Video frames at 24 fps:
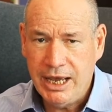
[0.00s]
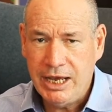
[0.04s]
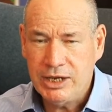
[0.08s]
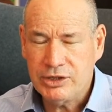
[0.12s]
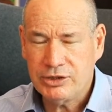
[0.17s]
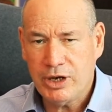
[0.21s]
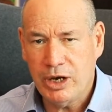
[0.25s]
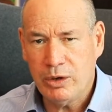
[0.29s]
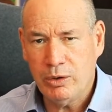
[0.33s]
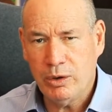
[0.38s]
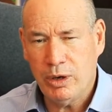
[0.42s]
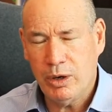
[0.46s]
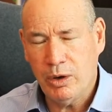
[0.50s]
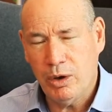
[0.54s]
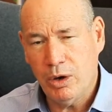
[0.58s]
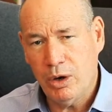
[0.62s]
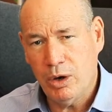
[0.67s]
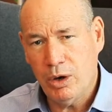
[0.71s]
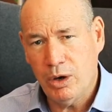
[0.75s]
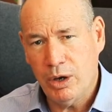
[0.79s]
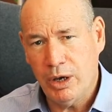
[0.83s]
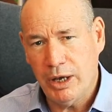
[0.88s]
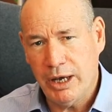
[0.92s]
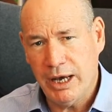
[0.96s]
So
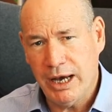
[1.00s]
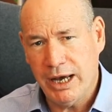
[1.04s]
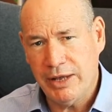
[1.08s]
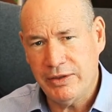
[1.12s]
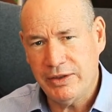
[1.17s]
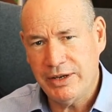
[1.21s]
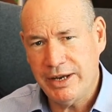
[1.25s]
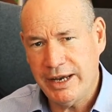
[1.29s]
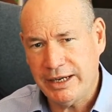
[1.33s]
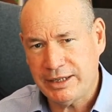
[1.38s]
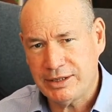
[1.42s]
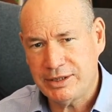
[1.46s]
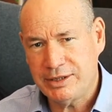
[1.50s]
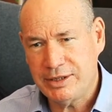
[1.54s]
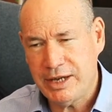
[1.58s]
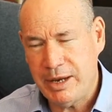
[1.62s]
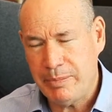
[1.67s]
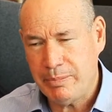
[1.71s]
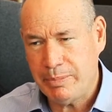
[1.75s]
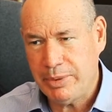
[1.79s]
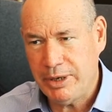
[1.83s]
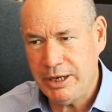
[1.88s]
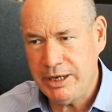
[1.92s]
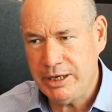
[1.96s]
the next
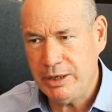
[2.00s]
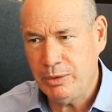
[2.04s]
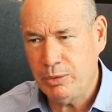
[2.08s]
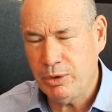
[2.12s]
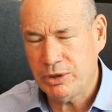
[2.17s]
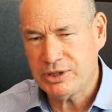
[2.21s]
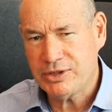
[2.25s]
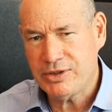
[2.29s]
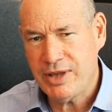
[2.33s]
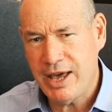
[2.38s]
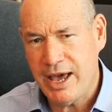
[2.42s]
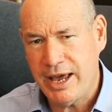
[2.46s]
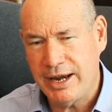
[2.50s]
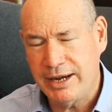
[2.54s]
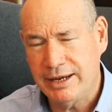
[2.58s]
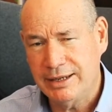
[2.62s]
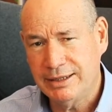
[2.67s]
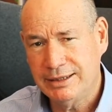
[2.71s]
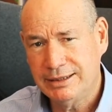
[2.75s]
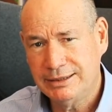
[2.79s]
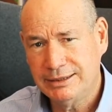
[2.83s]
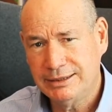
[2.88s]
step, Peter, what's that?